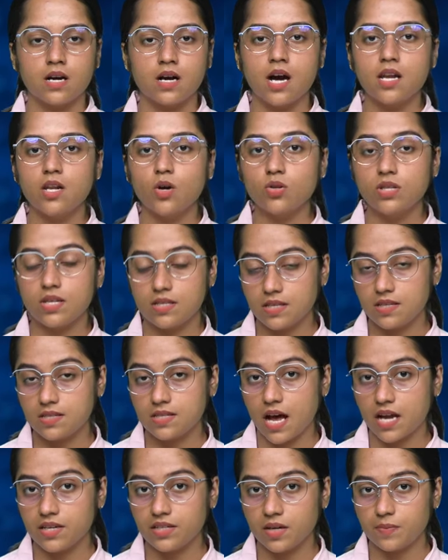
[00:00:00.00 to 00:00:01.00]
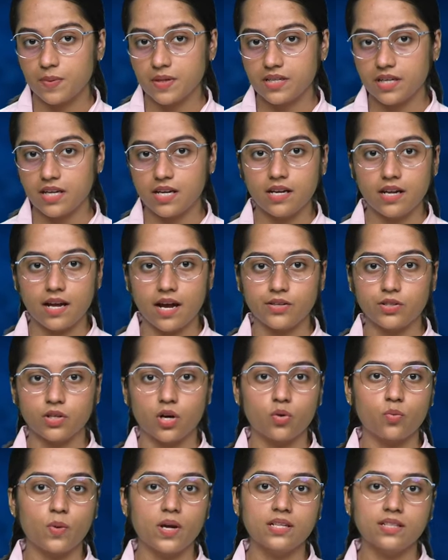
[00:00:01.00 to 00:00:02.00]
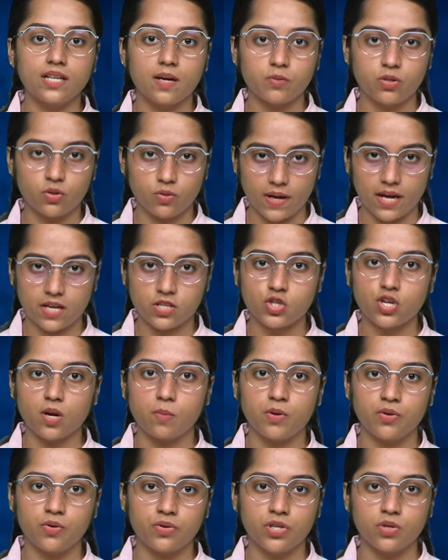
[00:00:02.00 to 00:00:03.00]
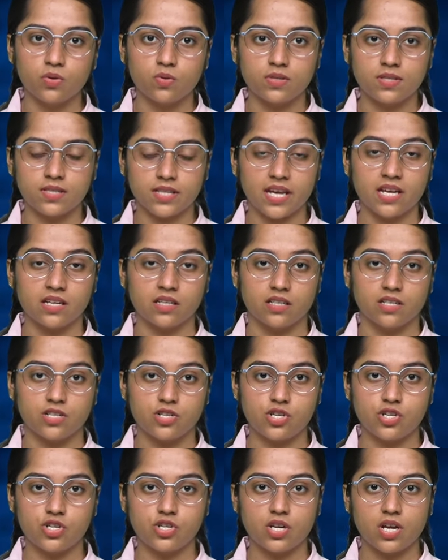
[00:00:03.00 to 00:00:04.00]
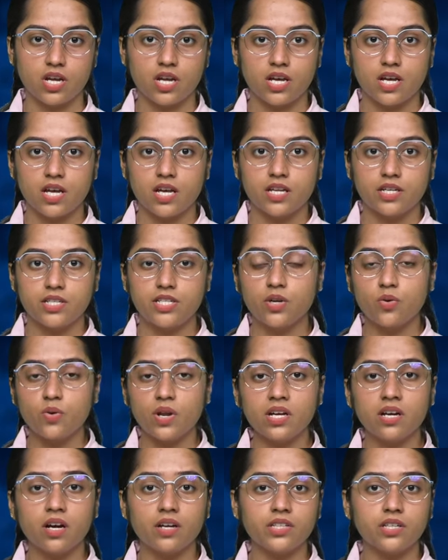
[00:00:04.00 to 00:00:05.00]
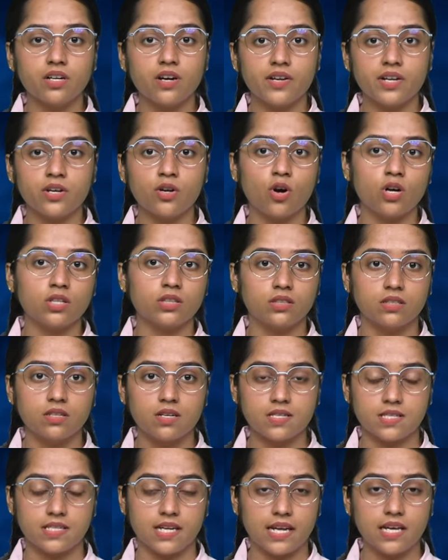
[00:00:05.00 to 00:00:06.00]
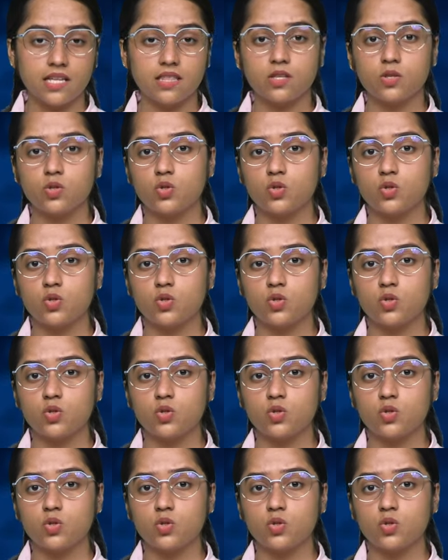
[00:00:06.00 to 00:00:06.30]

Hello, this is Sania Patel and you're welcome to HW News English. During a hearing on Thursday, the